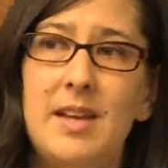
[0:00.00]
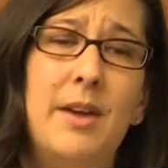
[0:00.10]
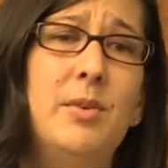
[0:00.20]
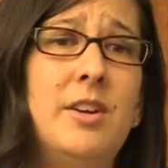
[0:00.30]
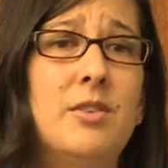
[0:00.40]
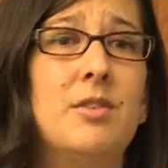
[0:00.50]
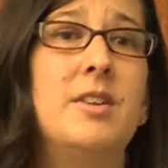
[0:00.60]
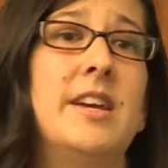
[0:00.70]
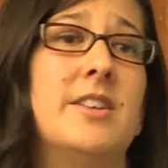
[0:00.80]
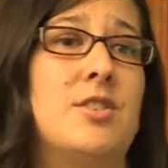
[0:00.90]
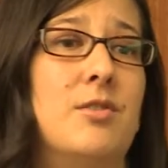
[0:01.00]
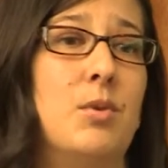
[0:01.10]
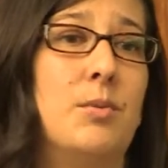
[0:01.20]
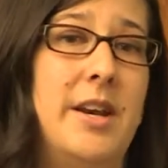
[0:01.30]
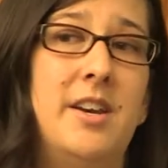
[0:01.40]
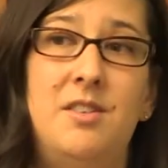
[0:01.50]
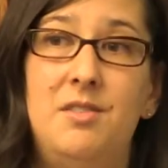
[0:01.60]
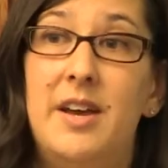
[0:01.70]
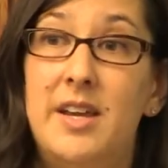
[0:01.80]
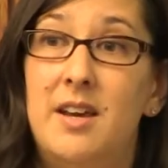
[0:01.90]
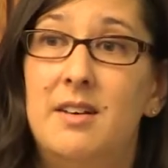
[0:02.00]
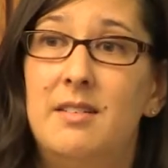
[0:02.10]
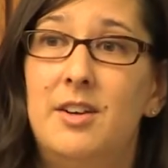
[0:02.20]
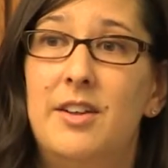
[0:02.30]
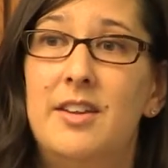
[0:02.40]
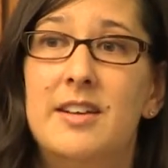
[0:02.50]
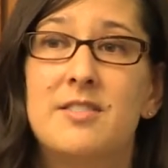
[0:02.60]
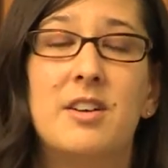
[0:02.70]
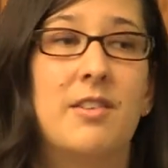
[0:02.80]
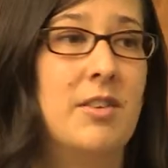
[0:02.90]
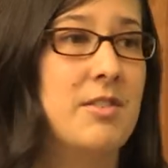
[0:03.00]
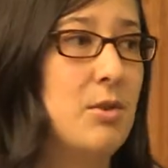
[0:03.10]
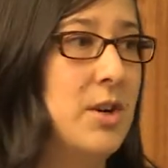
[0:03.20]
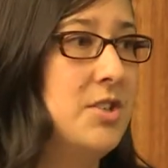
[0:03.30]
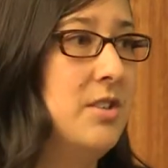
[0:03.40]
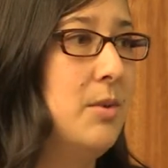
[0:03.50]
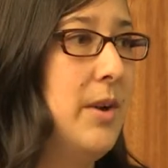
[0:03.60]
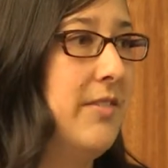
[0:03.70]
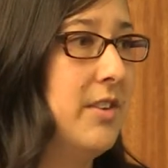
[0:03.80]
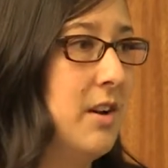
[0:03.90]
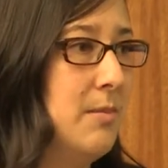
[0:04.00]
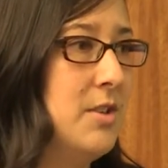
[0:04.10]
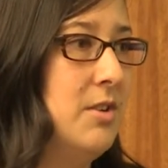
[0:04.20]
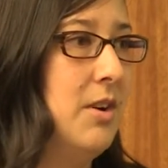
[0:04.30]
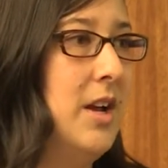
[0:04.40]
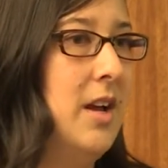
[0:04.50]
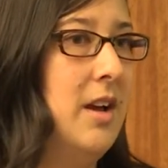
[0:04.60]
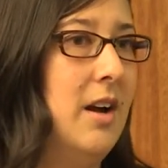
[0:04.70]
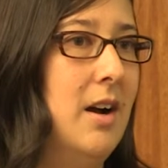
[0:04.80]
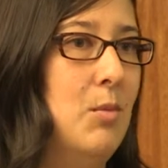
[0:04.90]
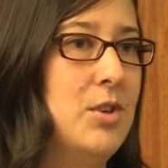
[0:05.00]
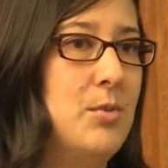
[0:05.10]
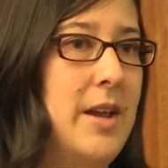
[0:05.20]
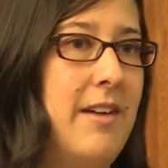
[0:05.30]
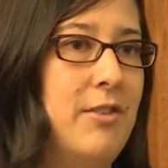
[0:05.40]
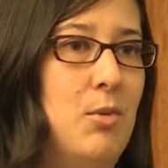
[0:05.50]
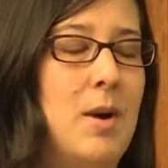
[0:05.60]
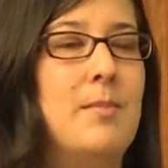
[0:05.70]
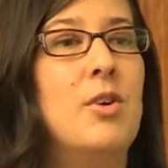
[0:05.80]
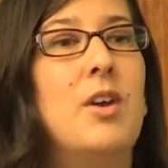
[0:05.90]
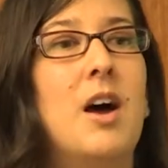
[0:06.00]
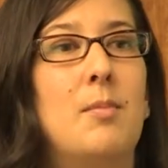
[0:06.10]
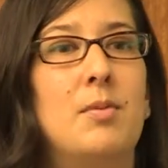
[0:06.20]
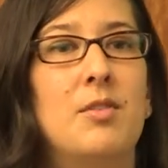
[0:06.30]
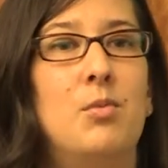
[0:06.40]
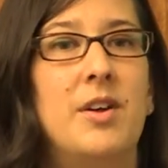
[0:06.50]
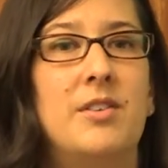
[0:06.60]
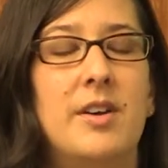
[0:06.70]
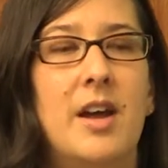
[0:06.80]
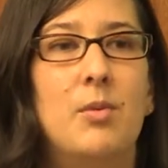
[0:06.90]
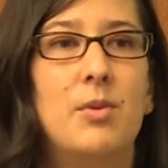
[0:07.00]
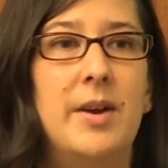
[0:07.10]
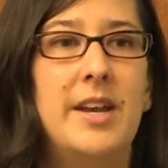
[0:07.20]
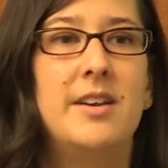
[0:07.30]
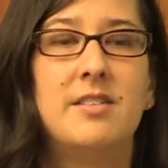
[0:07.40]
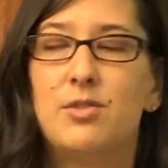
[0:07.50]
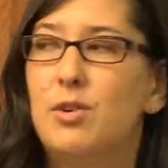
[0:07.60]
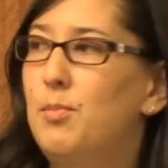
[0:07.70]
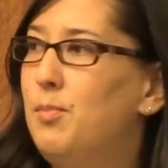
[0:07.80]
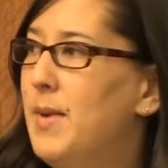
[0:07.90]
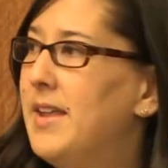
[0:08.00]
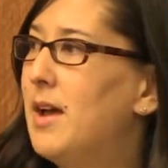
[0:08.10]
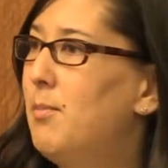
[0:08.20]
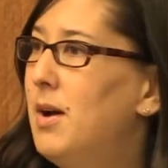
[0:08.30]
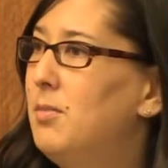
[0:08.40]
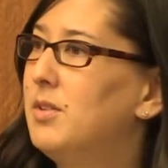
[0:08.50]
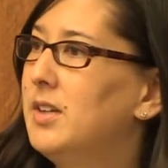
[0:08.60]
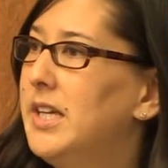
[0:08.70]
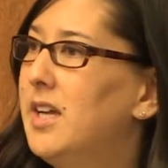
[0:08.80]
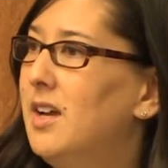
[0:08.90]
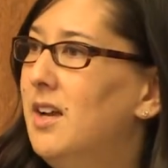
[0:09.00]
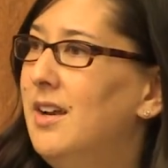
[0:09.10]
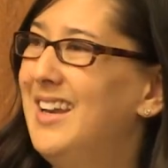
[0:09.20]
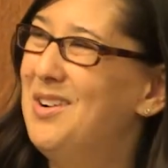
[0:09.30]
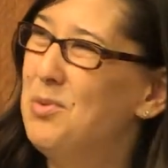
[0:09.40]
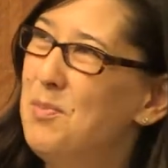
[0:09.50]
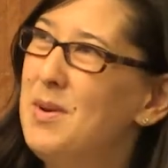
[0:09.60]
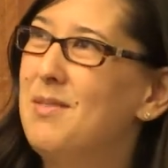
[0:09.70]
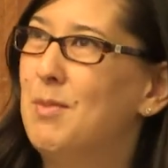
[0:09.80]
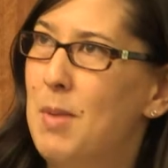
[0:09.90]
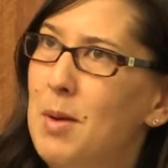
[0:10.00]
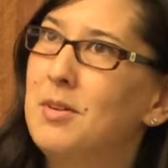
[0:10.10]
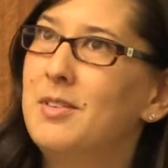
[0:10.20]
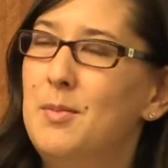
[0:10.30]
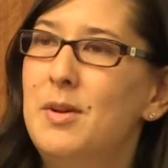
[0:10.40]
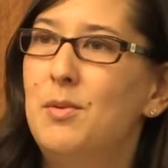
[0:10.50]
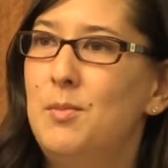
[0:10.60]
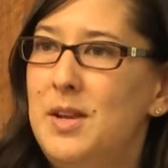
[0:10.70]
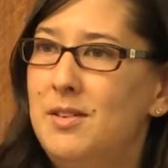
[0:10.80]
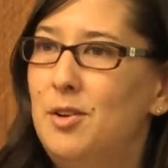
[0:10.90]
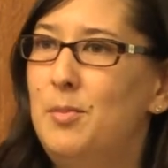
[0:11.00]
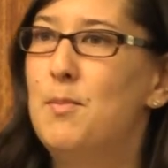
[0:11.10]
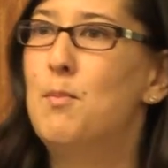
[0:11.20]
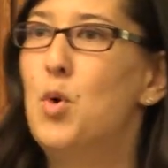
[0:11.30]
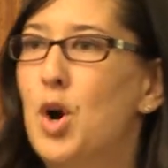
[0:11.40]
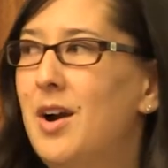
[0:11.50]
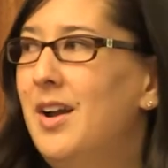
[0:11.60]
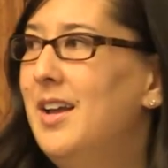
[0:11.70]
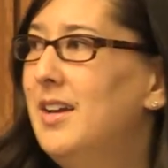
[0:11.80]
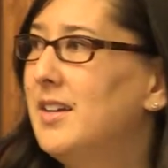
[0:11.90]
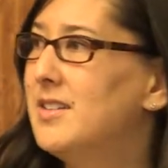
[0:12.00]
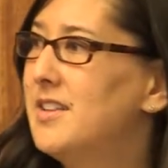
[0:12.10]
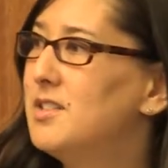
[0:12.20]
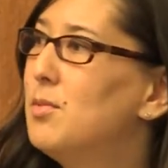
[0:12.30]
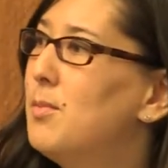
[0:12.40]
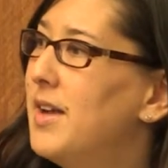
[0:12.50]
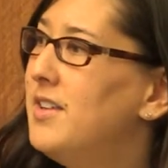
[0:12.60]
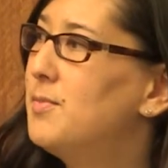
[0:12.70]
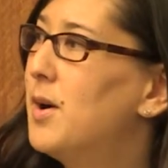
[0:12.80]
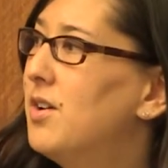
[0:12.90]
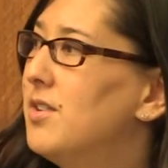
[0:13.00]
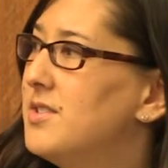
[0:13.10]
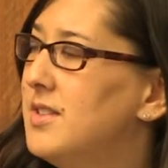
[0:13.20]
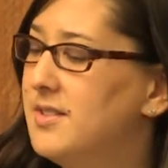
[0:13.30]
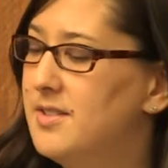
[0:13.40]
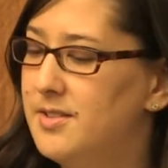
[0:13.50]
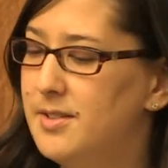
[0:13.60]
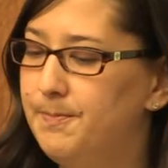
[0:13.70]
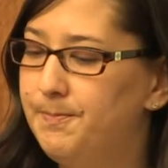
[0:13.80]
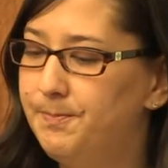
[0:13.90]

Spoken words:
I really don't know the answer if we're ready to do that yet. I think that's a governance question that we have to come to once we have an OMOP node up, of whether or not we're ready to sort of make that publicly, and it wouldn't be publicly, but it would be a little bit more accessible by these partners in the system.